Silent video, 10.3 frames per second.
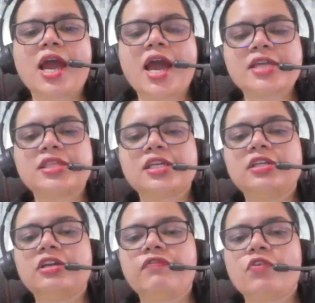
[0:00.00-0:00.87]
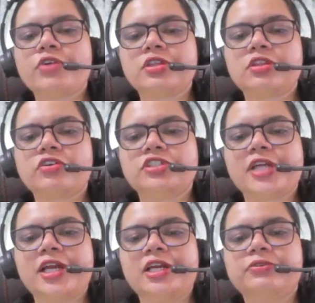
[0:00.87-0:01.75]
As adult focuses on
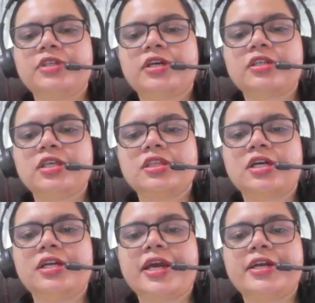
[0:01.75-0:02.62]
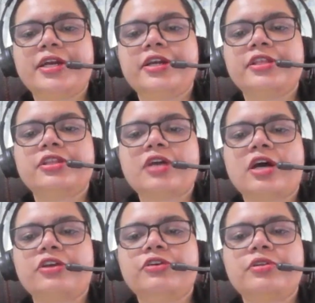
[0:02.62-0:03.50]
childhood, these cult adherents
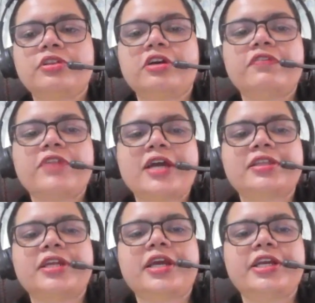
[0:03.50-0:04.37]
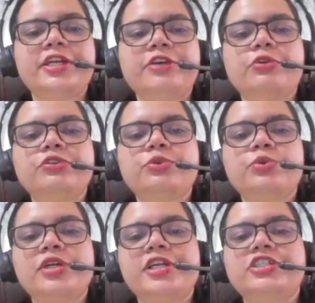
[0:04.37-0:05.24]
argued served as an antidote to
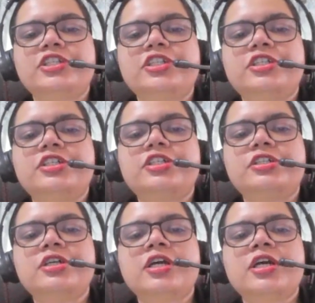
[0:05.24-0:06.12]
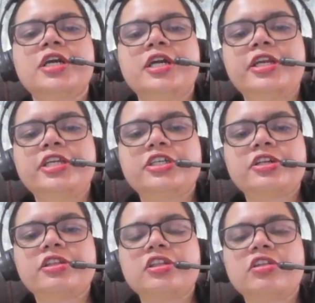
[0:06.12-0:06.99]
the
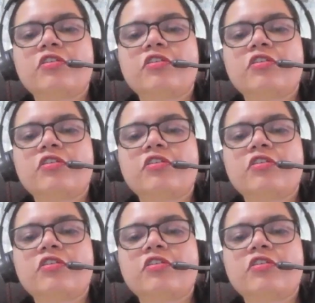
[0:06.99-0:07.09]
degeneracy